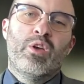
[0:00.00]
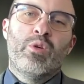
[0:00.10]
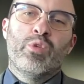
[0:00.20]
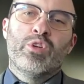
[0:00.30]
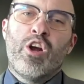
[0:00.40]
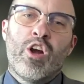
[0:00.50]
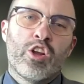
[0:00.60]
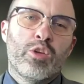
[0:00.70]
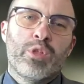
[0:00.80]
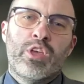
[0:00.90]
when
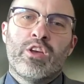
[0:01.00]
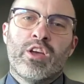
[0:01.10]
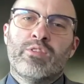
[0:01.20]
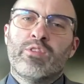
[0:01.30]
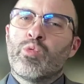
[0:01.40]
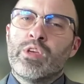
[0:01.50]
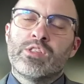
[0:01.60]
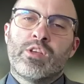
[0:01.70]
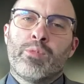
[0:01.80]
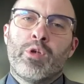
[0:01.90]
arguably kind of the Greek
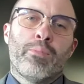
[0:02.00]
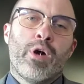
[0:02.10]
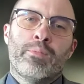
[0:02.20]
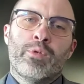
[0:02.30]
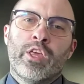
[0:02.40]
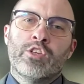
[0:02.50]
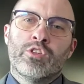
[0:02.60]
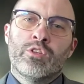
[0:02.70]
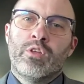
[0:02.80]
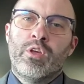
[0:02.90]
Cypriot
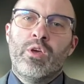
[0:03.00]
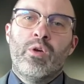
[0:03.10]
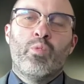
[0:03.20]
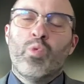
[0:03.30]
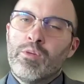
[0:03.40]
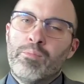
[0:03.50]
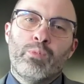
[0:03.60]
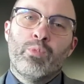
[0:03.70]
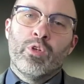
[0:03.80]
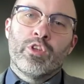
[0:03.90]
population would have been
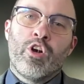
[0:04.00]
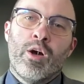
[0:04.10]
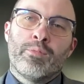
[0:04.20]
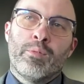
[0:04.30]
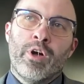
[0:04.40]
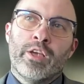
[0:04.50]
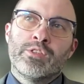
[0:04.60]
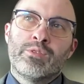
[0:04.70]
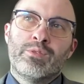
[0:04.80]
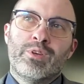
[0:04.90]
willing to compromise,